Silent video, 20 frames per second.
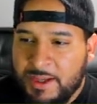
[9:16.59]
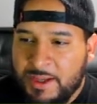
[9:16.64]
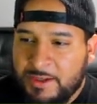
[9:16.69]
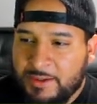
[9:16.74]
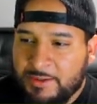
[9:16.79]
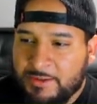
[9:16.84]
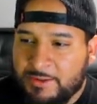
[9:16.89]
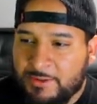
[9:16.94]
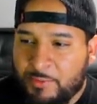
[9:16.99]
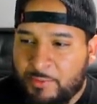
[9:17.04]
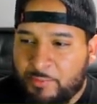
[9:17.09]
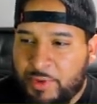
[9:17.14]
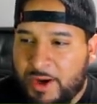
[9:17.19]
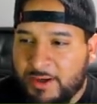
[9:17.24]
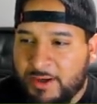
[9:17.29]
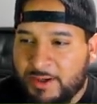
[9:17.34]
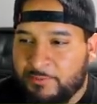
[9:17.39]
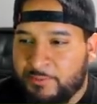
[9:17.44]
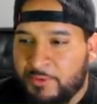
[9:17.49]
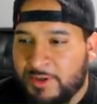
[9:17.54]
little
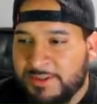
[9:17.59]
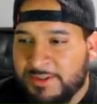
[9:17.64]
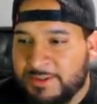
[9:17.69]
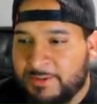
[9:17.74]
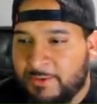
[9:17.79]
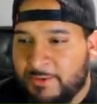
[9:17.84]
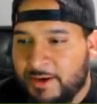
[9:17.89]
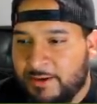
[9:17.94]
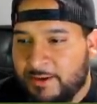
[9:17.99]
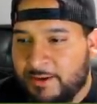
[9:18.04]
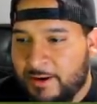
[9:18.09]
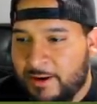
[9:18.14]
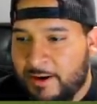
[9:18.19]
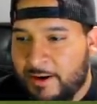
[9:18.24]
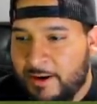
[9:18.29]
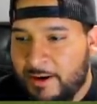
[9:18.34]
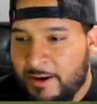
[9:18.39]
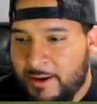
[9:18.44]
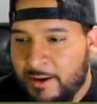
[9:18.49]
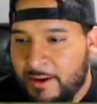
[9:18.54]
pocket presence right there.
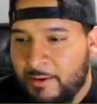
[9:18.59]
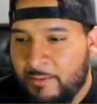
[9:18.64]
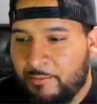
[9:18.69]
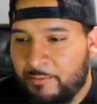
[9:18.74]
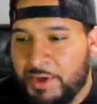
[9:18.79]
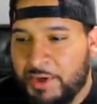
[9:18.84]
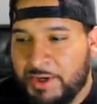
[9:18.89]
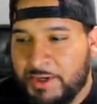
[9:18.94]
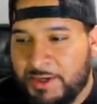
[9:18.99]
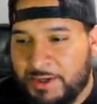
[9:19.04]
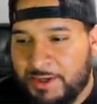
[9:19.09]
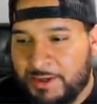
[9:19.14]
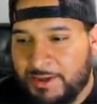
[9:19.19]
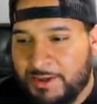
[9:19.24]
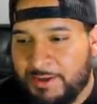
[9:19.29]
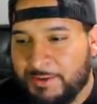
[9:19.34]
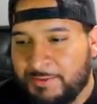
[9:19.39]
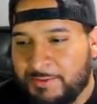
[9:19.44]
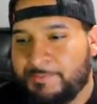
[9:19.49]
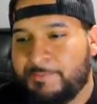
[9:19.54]

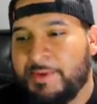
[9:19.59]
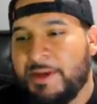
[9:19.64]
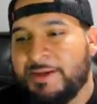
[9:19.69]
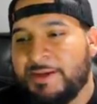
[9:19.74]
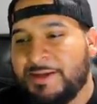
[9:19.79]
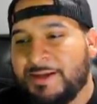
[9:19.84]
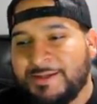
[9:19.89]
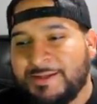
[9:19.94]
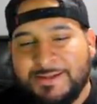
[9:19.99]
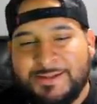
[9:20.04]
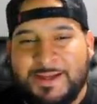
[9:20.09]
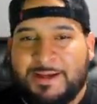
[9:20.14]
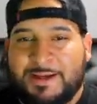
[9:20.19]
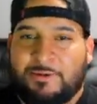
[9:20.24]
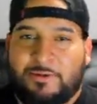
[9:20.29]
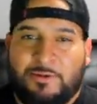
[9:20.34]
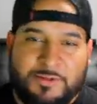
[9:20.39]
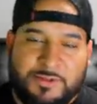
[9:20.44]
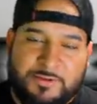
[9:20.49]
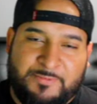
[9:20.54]
But it doesn't take
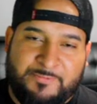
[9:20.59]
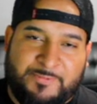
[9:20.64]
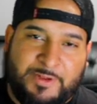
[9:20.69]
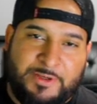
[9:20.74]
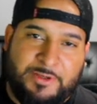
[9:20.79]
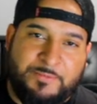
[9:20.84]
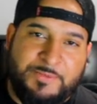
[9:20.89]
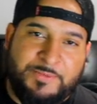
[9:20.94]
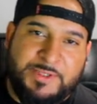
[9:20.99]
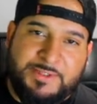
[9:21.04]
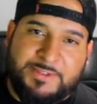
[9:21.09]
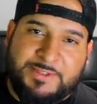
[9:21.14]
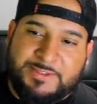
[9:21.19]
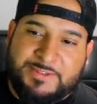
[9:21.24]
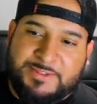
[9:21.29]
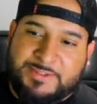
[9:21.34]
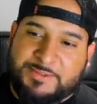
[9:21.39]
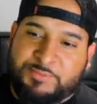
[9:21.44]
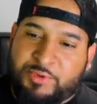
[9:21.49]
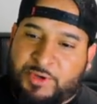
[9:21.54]
long to develop.
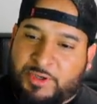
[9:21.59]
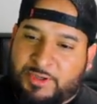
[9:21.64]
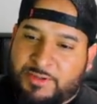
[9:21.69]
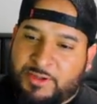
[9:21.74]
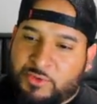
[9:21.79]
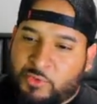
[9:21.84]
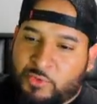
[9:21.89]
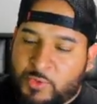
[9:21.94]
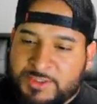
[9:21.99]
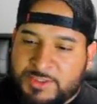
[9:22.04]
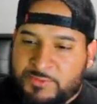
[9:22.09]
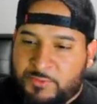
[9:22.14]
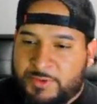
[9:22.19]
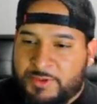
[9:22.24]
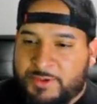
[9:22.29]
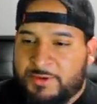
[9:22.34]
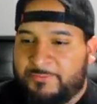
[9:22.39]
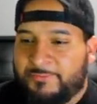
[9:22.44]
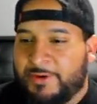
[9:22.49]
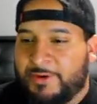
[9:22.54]
This is probably the quickest one
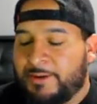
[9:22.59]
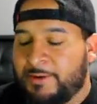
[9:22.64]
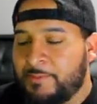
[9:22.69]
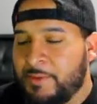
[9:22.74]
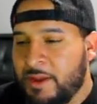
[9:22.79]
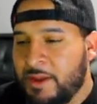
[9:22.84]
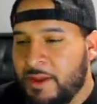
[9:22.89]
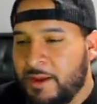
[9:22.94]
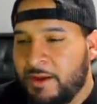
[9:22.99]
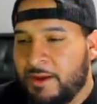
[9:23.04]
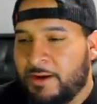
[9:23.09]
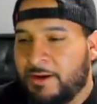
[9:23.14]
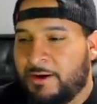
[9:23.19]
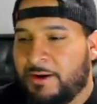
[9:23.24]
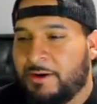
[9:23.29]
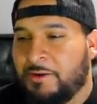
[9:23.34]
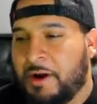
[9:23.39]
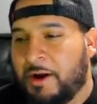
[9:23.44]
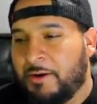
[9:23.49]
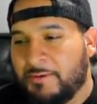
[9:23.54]
to develop.
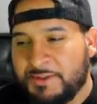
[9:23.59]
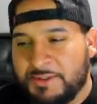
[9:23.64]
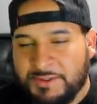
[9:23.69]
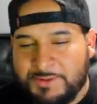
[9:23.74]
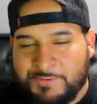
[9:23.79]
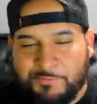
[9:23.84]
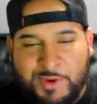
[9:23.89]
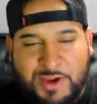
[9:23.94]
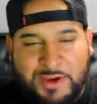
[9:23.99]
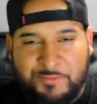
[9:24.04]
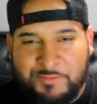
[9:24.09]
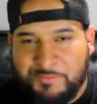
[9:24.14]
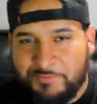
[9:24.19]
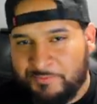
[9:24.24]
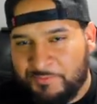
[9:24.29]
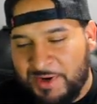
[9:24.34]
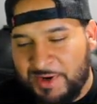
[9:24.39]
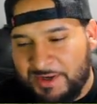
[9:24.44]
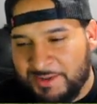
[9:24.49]
I was just paying